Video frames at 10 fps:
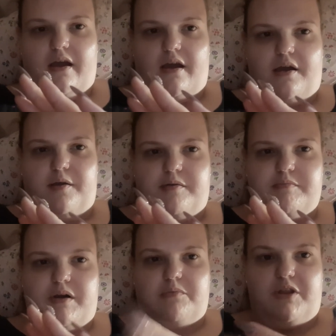
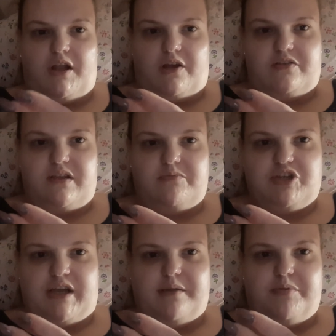I'm going to go same
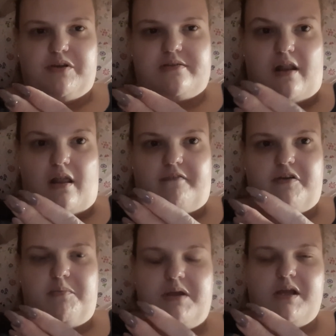shape because I love
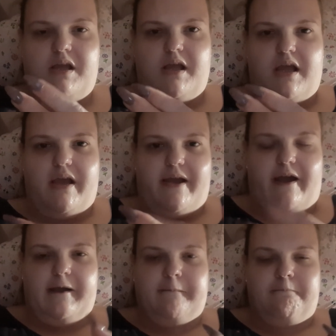them.
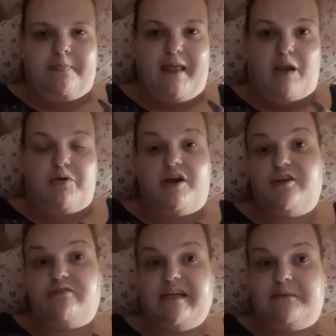And I'm
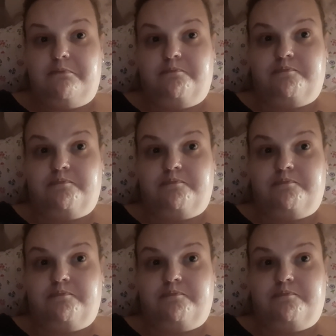going green.